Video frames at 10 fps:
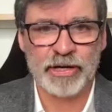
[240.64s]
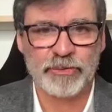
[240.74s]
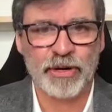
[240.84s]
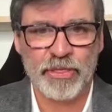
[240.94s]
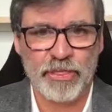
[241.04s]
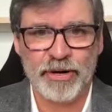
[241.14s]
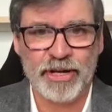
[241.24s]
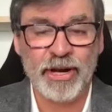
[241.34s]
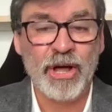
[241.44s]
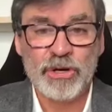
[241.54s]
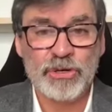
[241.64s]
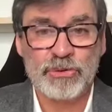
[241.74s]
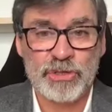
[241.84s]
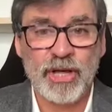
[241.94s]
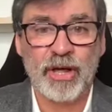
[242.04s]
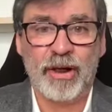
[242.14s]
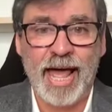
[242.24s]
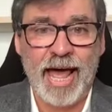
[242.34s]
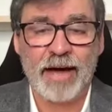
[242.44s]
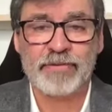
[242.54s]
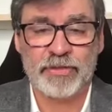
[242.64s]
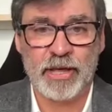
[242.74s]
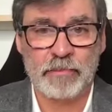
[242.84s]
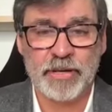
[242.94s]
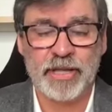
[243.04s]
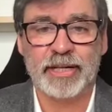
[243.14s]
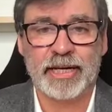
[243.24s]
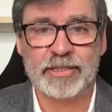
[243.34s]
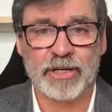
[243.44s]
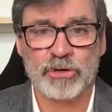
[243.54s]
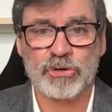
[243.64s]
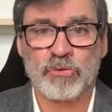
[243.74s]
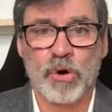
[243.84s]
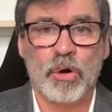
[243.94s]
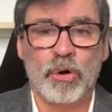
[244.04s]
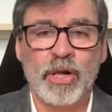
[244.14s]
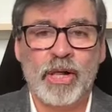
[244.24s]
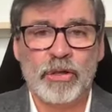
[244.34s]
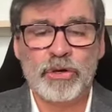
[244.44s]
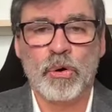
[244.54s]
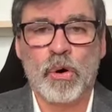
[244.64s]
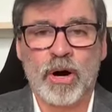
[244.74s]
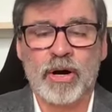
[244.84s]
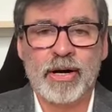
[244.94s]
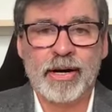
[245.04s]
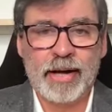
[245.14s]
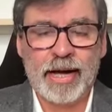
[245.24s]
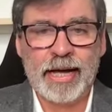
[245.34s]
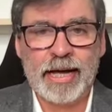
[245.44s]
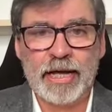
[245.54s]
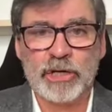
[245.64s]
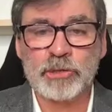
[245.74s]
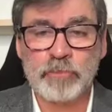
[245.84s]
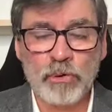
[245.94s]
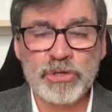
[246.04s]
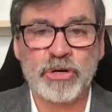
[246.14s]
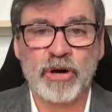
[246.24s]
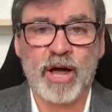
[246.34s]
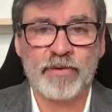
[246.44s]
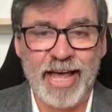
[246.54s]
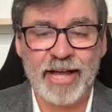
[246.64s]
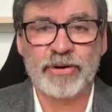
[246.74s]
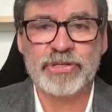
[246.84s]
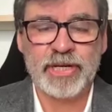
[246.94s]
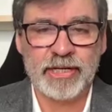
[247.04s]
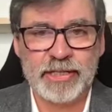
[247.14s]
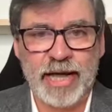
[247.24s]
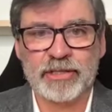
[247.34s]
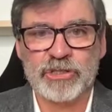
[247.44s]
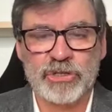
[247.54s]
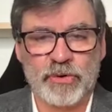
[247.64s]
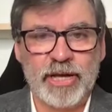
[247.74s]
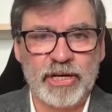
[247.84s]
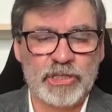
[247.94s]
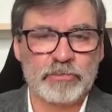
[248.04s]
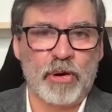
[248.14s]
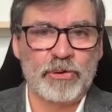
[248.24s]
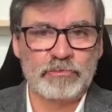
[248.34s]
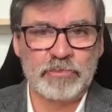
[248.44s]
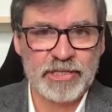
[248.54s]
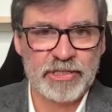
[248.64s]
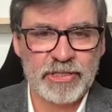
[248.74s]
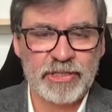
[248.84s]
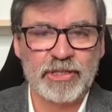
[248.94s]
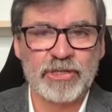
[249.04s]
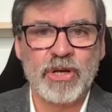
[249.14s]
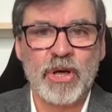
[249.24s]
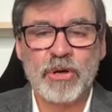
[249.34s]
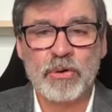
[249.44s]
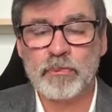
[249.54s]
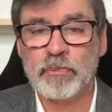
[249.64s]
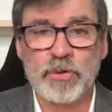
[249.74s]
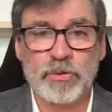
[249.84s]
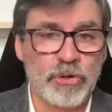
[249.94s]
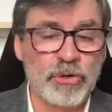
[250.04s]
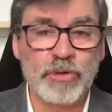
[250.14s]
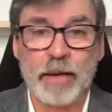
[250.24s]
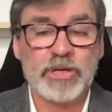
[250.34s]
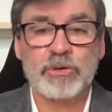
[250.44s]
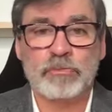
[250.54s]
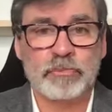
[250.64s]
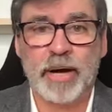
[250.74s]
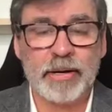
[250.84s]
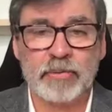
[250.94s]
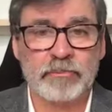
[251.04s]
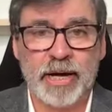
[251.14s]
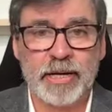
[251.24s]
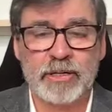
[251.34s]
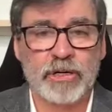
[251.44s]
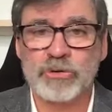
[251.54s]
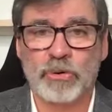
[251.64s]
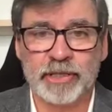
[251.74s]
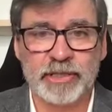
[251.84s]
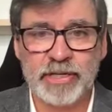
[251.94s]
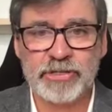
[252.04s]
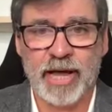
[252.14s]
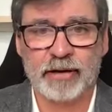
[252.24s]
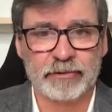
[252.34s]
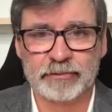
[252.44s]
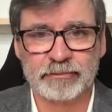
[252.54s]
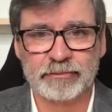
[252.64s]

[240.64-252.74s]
by 2030, you still have the ability to control your exposure of energy intense trade exposed businesses to do that, but by controlling the discount,